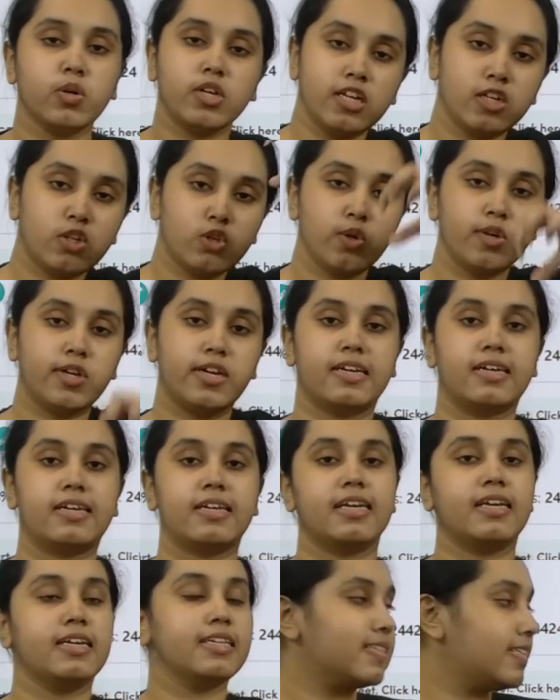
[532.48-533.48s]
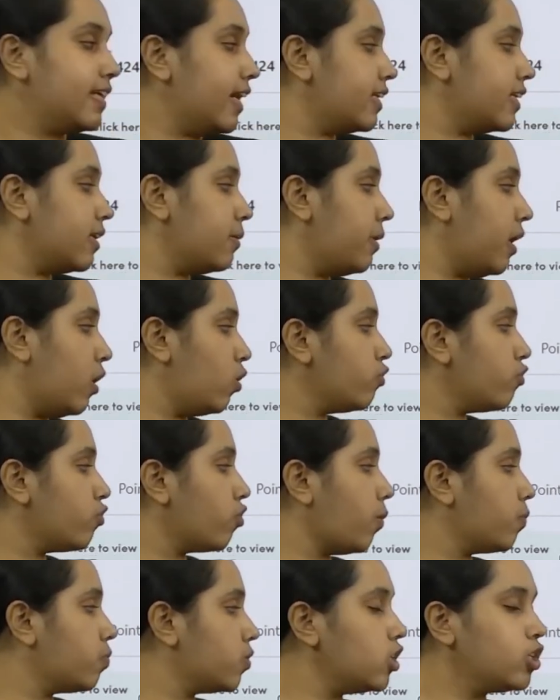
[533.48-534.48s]
need to decrease that amount
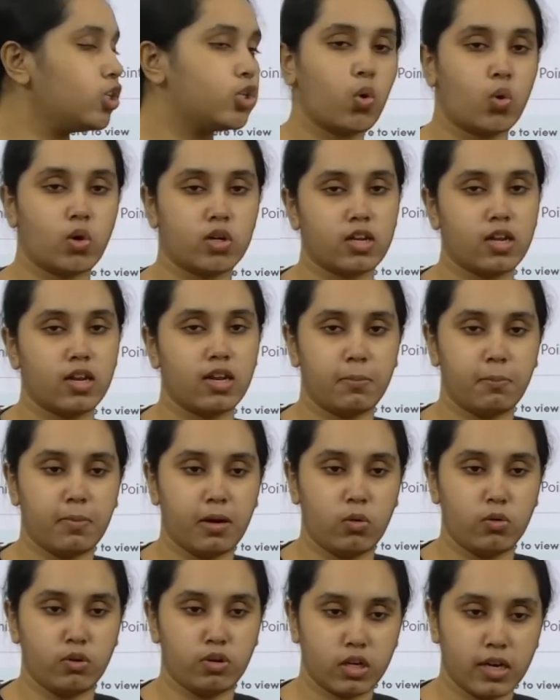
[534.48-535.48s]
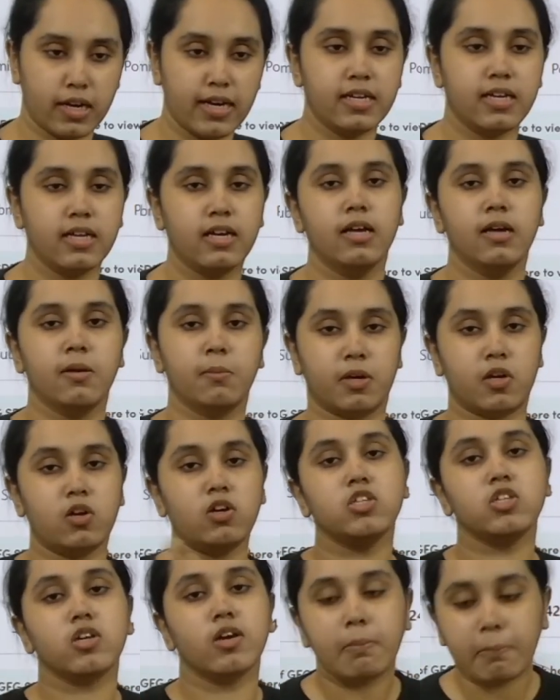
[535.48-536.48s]
from the total amount, right? Because
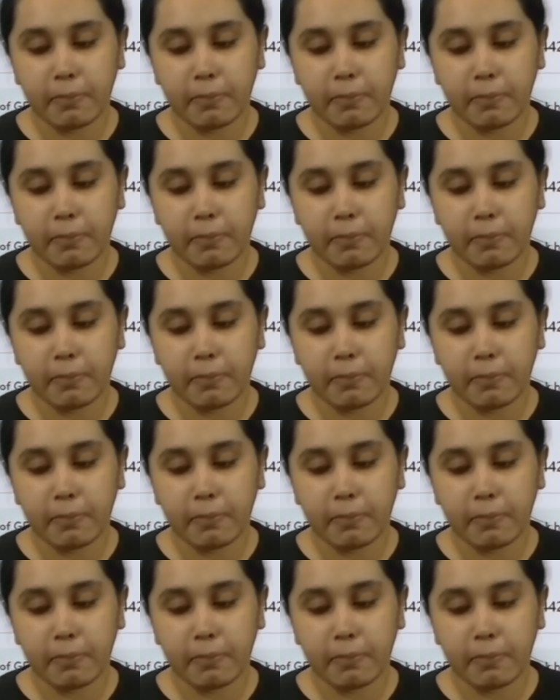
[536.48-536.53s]
you are